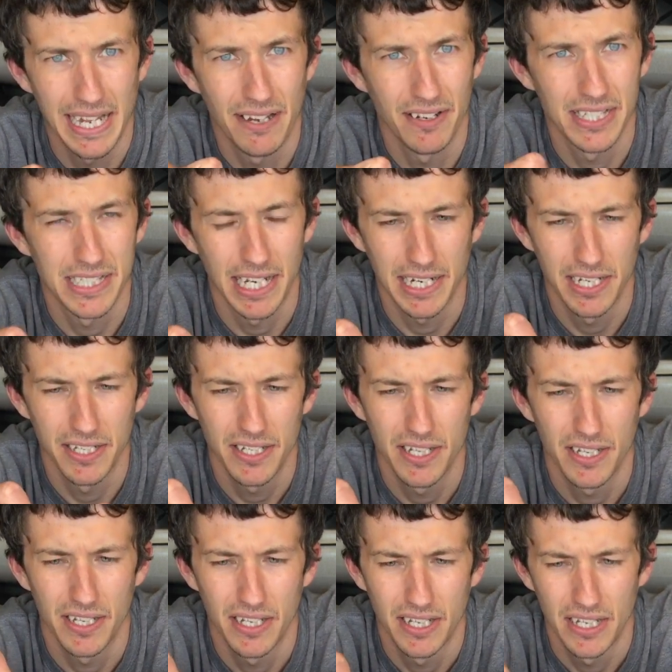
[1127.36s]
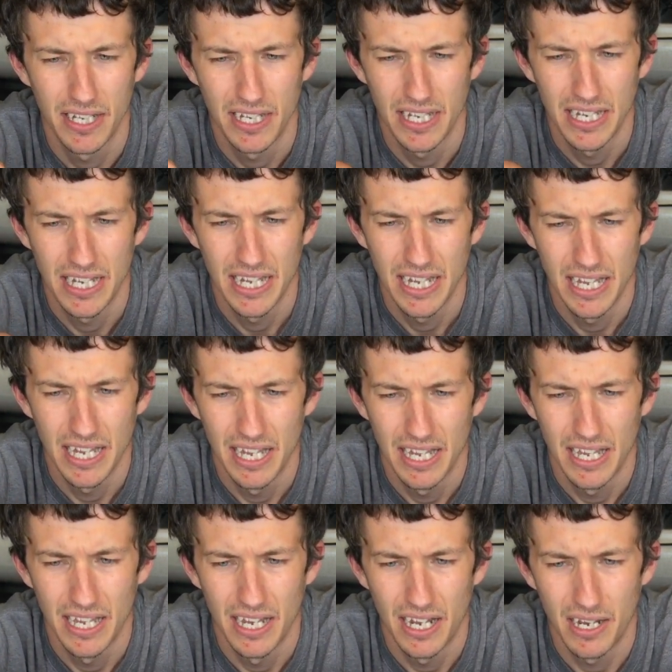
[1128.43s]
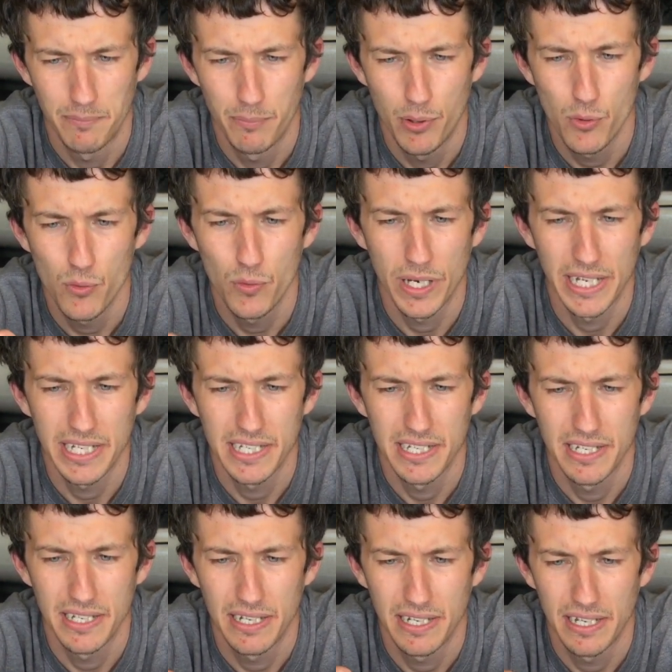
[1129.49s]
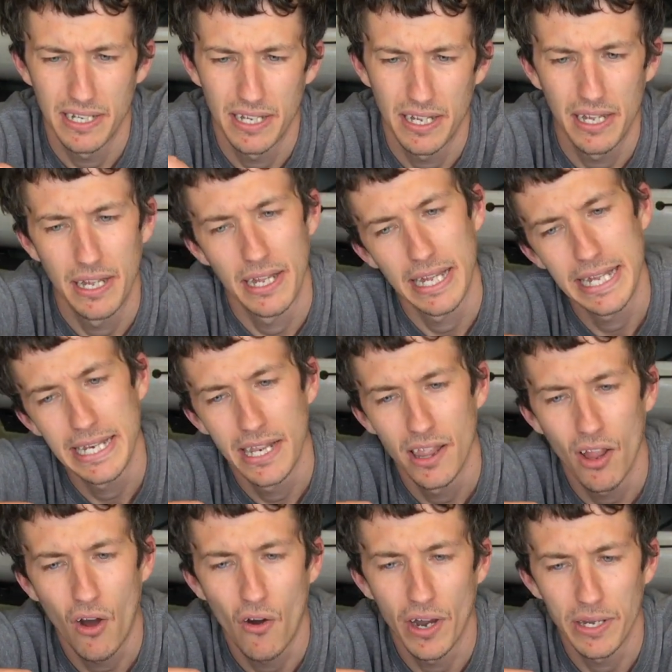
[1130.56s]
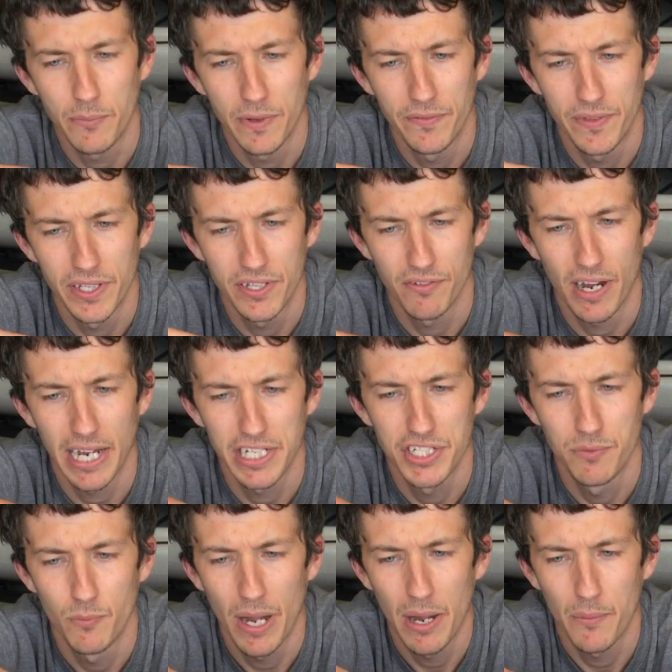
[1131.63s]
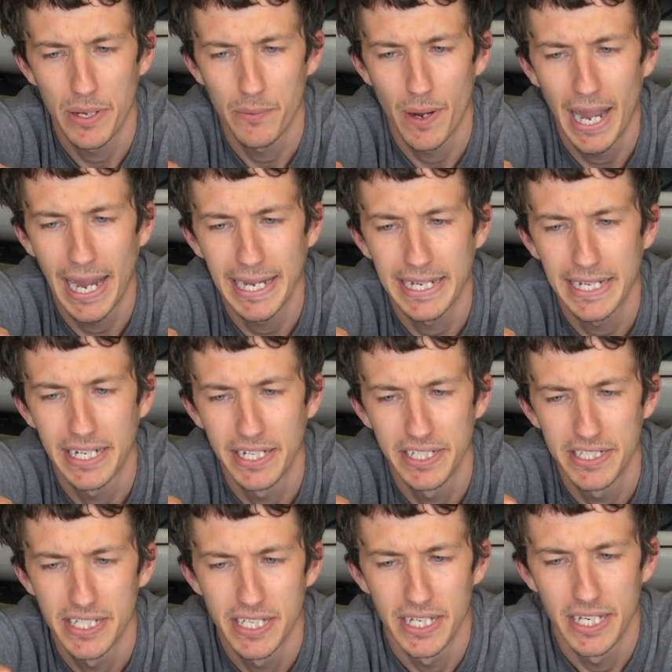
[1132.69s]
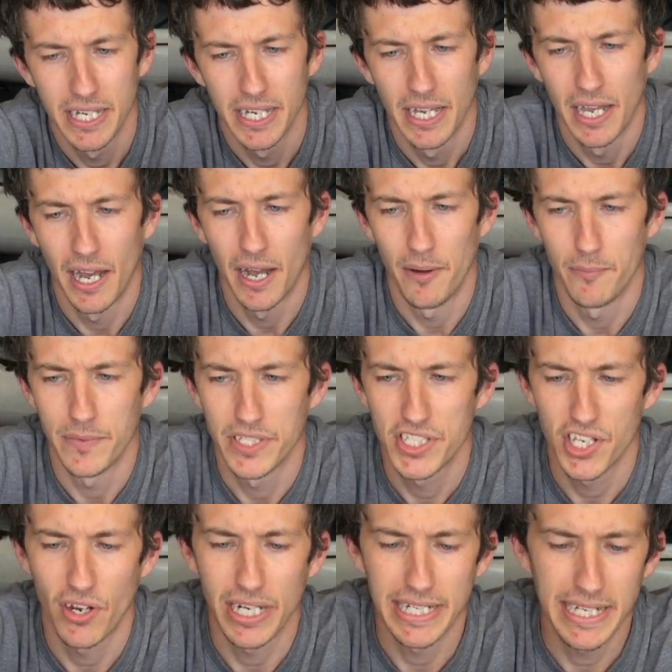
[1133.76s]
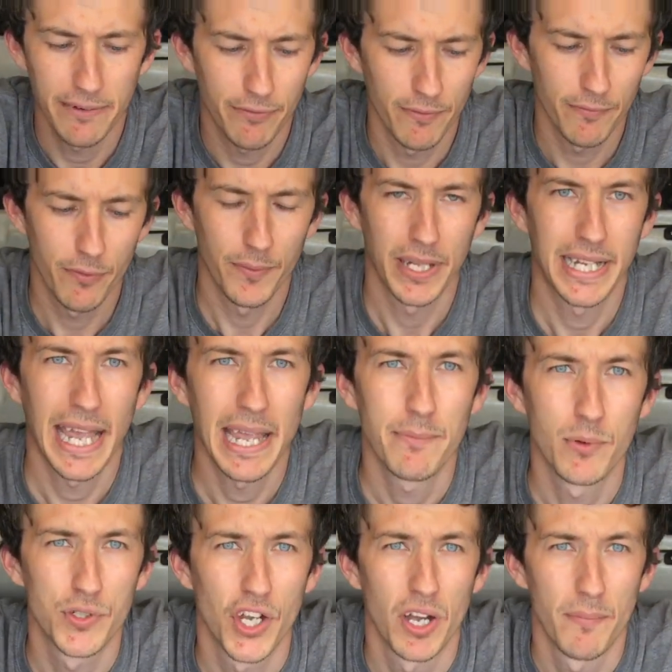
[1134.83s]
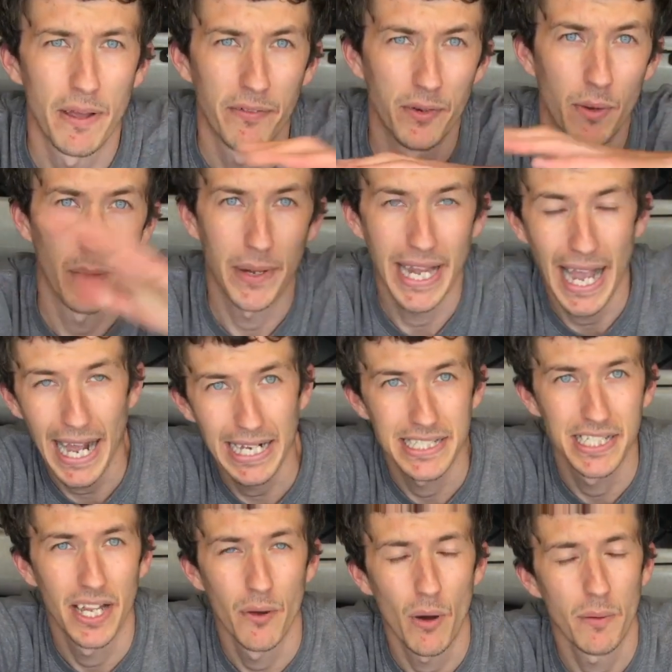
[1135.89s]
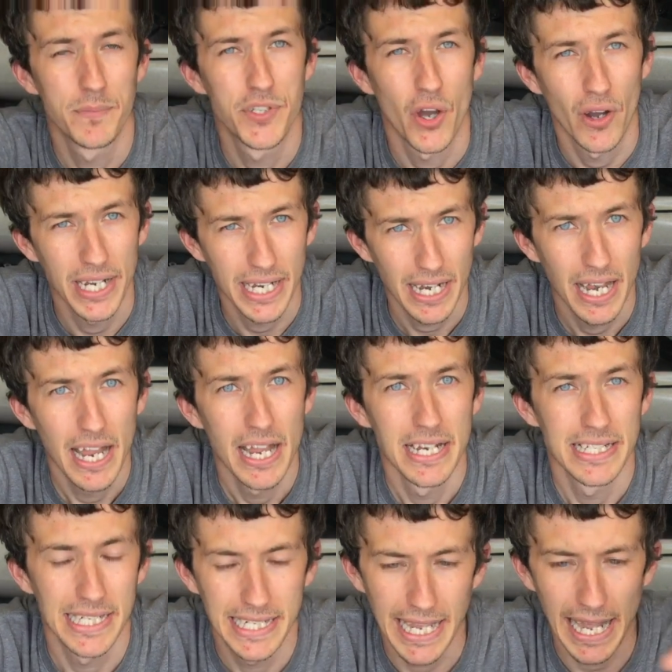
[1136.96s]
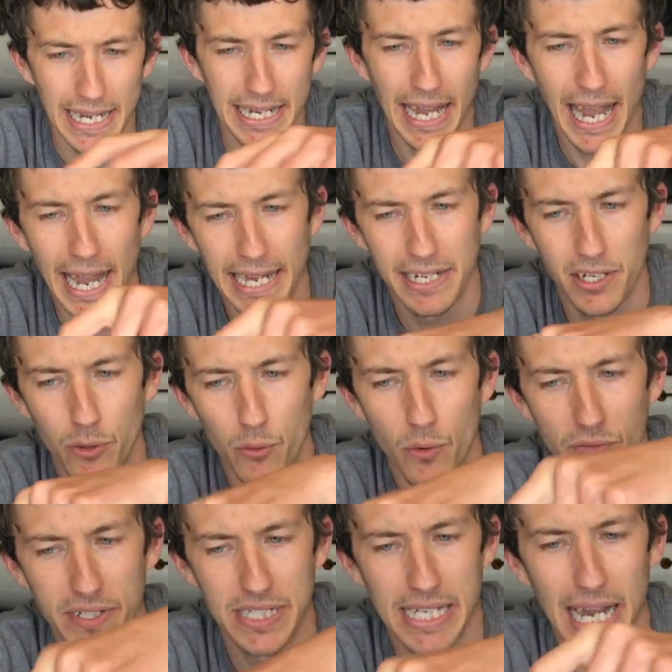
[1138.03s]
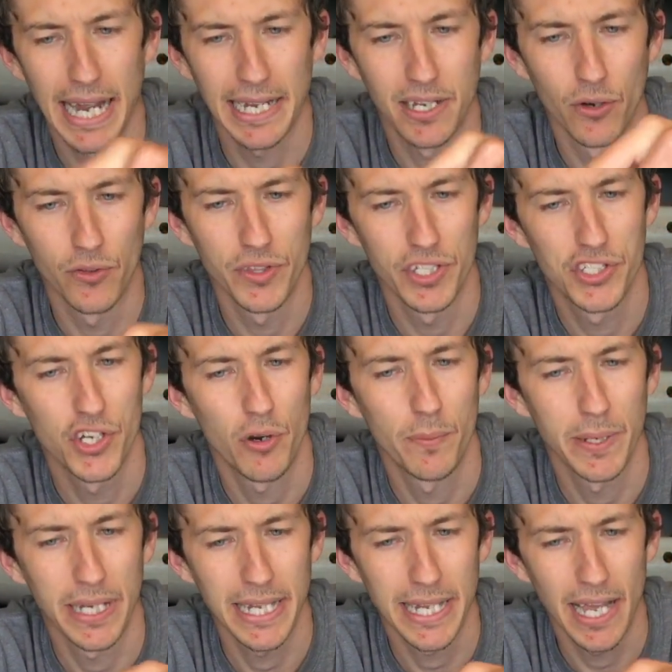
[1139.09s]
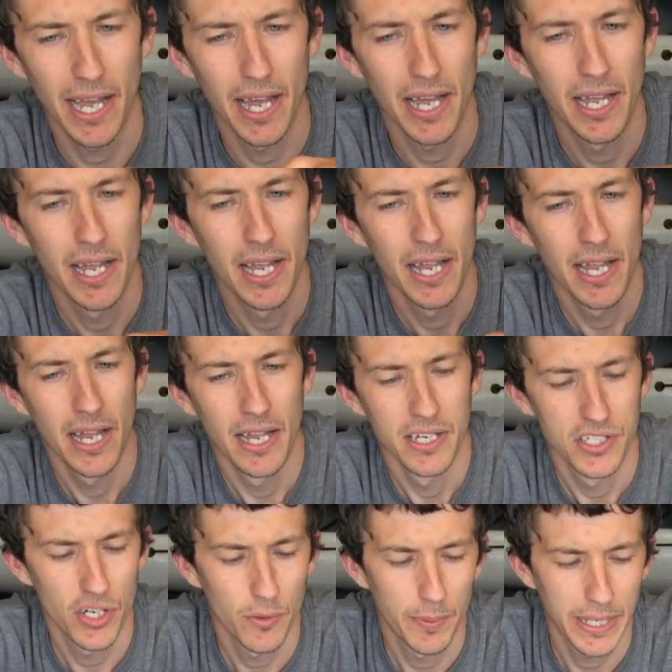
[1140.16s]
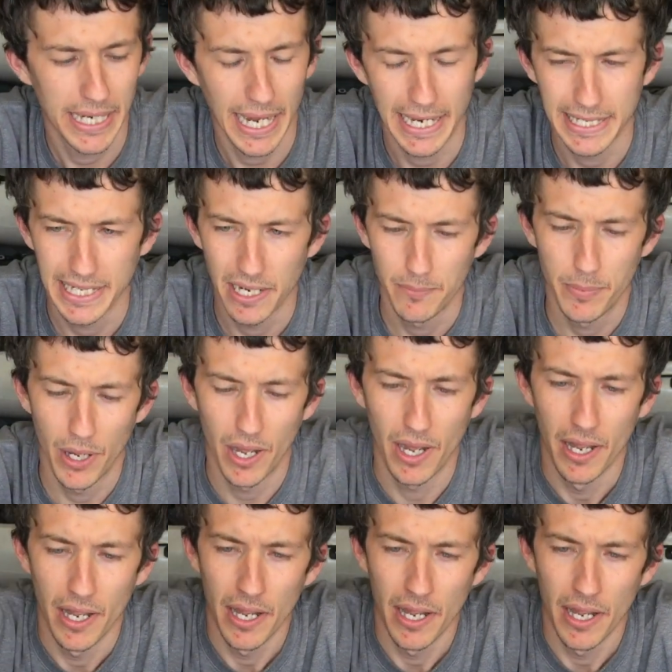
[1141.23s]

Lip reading: here a second. I pulled it in line with the direction where we were anchored. Slightly different from the cable tie method where we had to go up tight to get the angle of attack on the top of the anchor, but